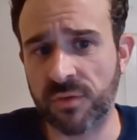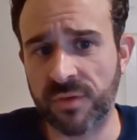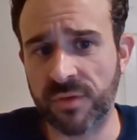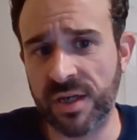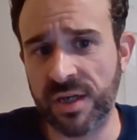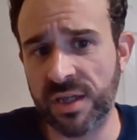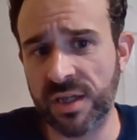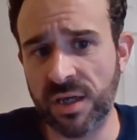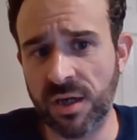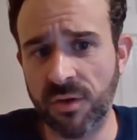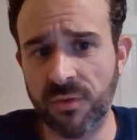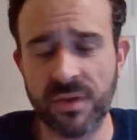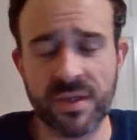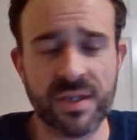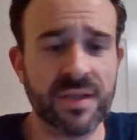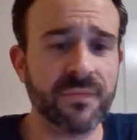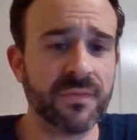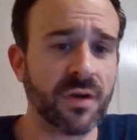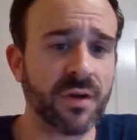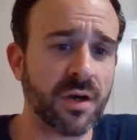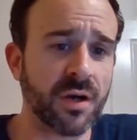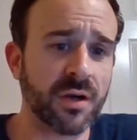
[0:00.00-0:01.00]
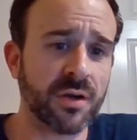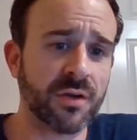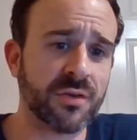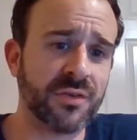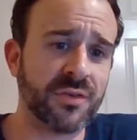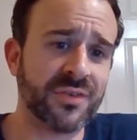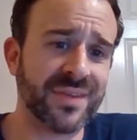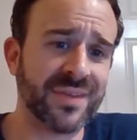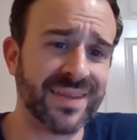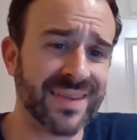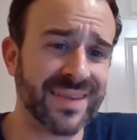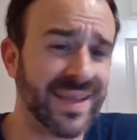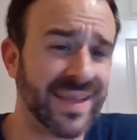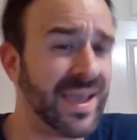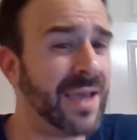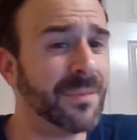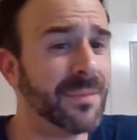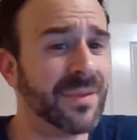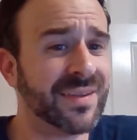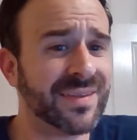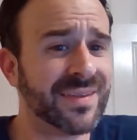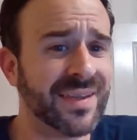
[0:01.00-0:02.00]
radio and even articles like the
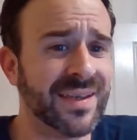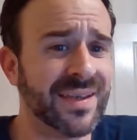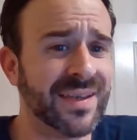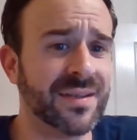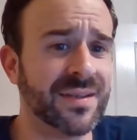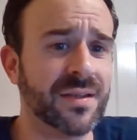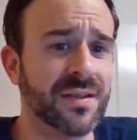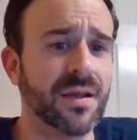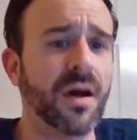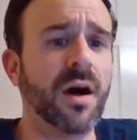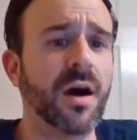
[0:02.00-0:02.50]
MSN,